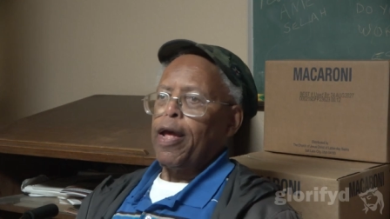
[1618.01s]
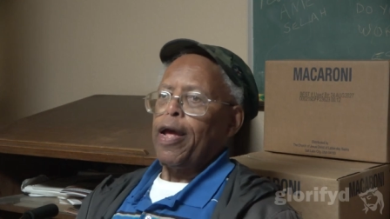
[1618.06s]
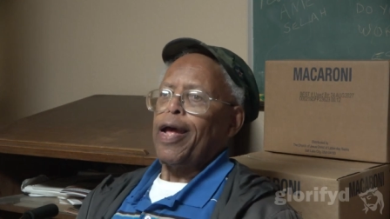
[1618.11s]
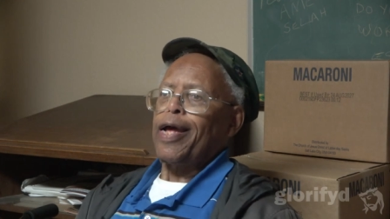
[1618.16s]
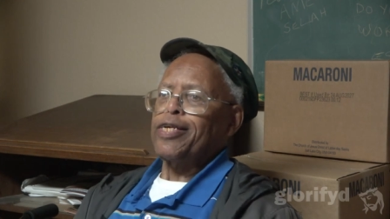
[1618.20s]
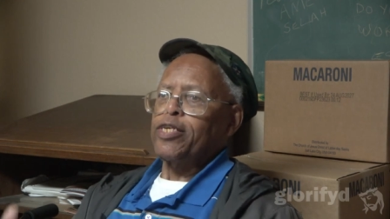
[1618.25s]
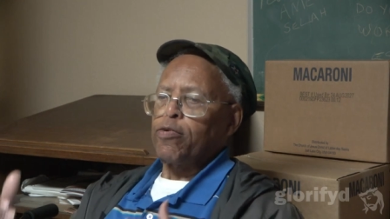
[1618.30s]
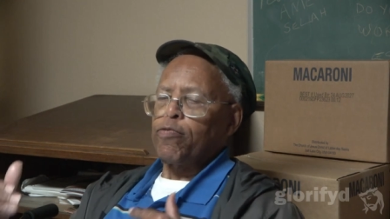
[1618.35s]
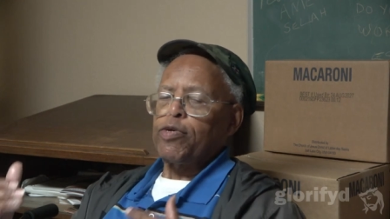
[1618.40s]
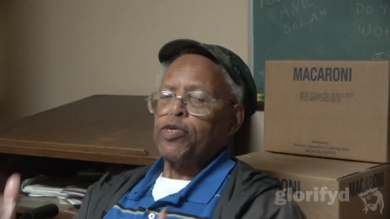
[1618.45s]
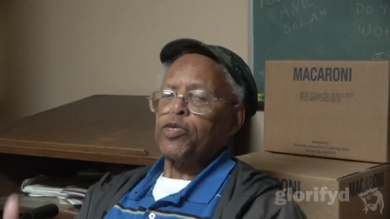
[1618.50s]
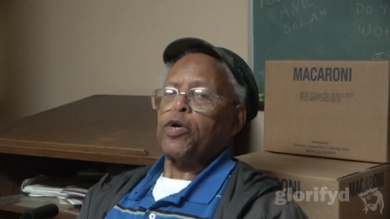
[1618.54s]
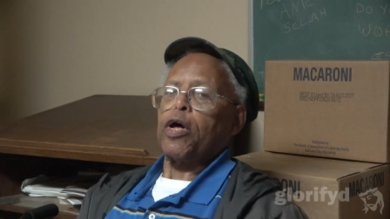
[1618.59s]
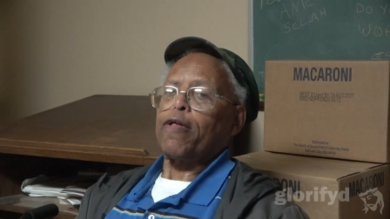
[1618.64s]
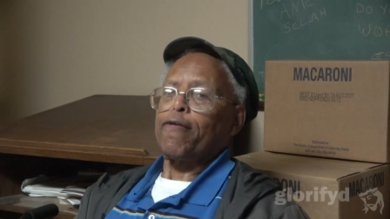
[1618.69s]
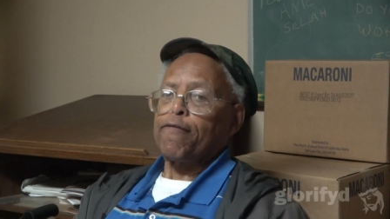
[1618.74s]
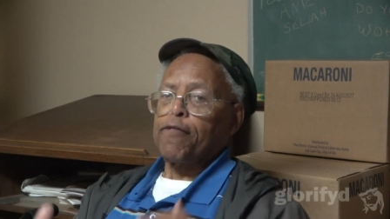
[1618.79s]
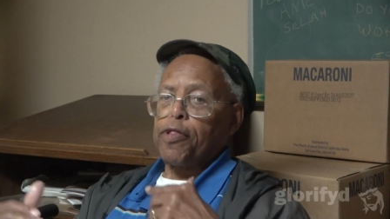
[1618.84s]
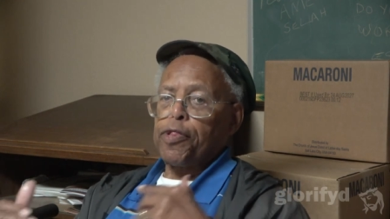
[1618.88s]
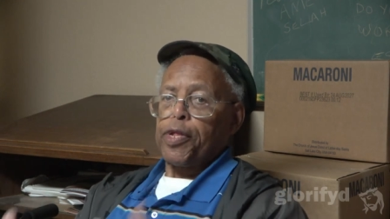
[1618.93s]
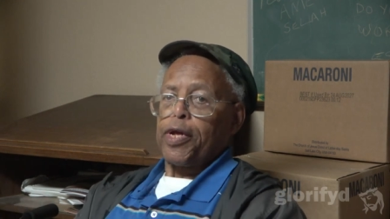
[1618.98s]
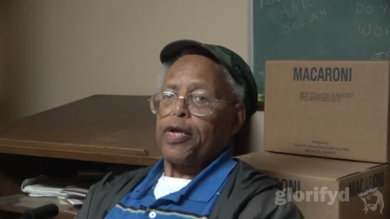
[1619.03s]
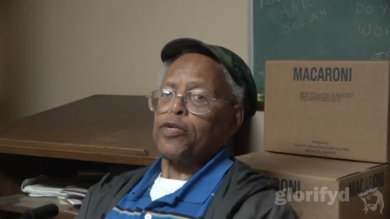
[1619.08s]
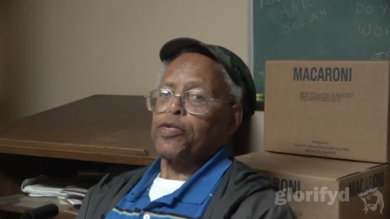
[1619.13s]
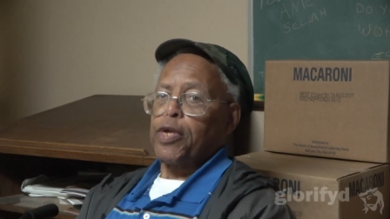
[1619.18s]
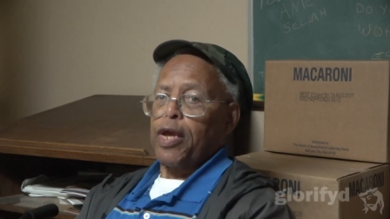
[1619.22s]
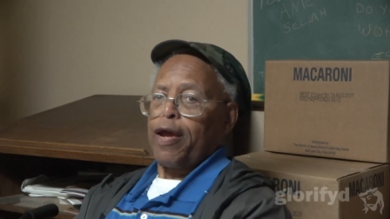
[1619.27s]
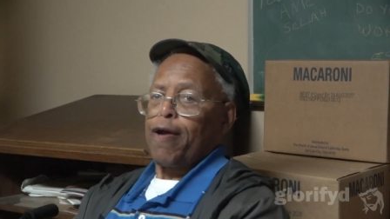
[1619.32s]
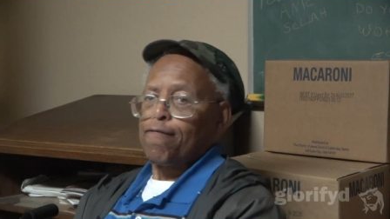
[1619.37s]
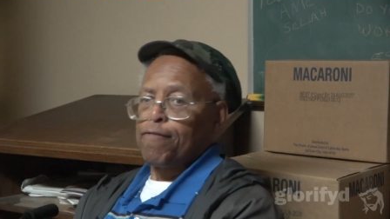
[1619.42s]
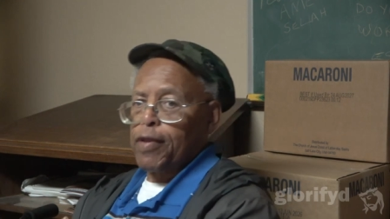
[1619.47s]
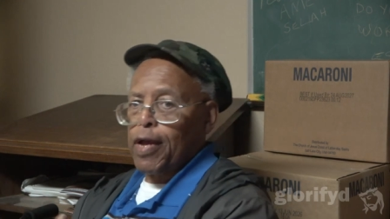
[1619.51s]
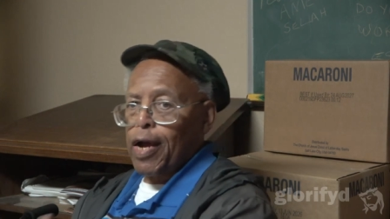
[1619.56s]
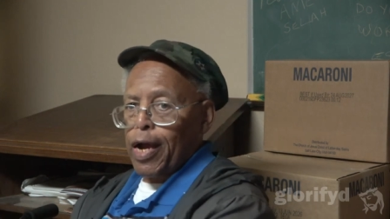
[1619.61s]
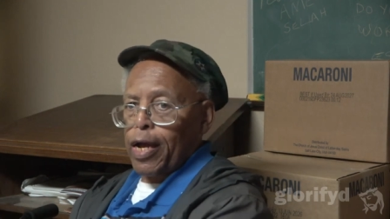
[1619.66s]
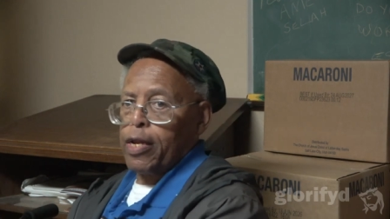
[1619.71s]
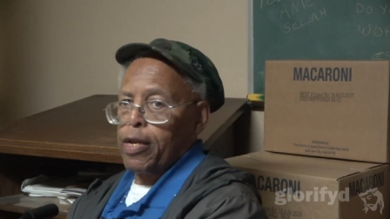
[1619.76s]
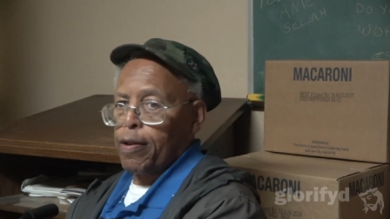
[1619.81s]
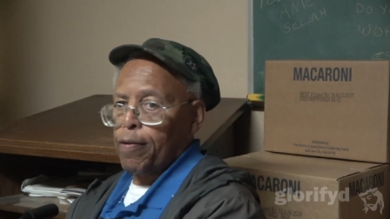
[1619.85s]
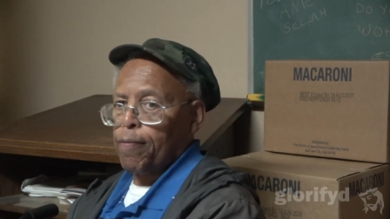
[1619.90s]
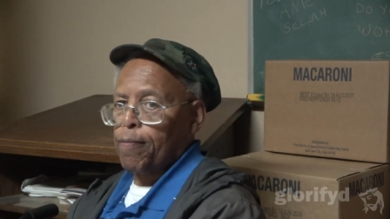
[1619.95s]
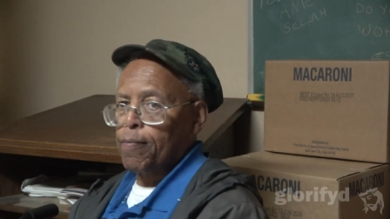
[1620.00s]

as a result of the things they have done.